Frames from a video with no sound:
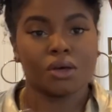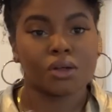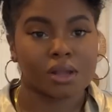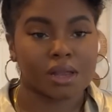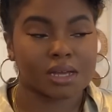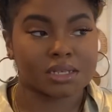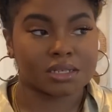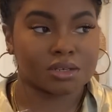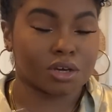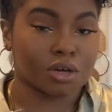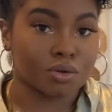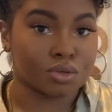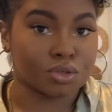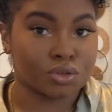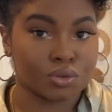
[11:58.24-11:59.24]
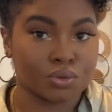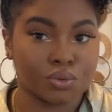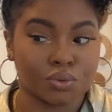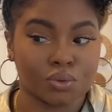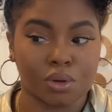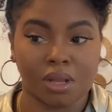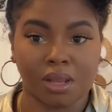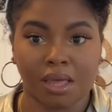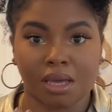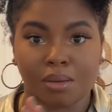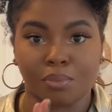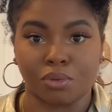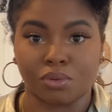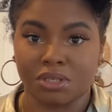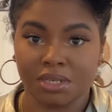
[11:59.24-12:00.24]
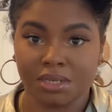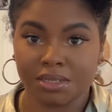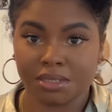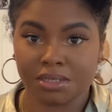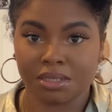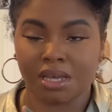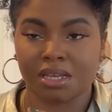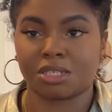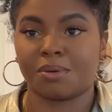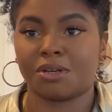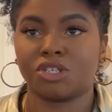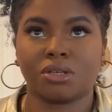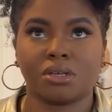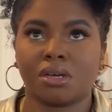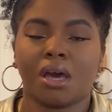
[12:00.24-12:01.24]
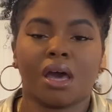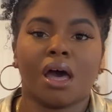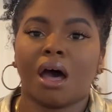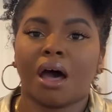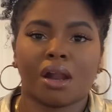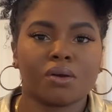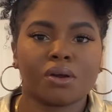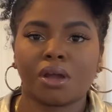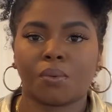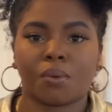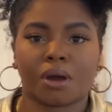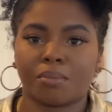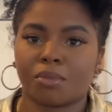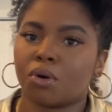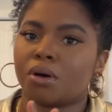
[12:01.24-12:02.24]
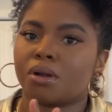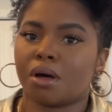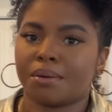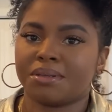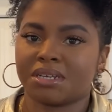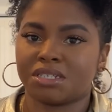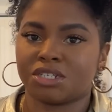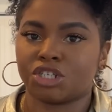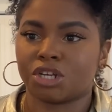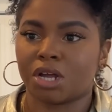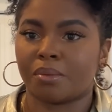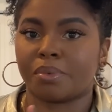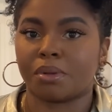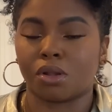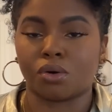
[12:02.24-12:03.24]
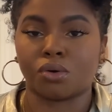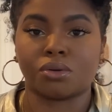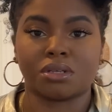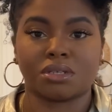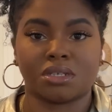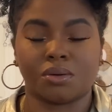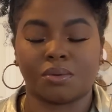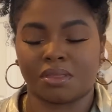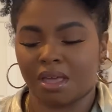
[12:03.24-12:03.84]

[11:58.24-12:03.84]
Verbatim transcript: like to go to like boutiques, especially, I don't care where I'm going. I always like to shop local to see what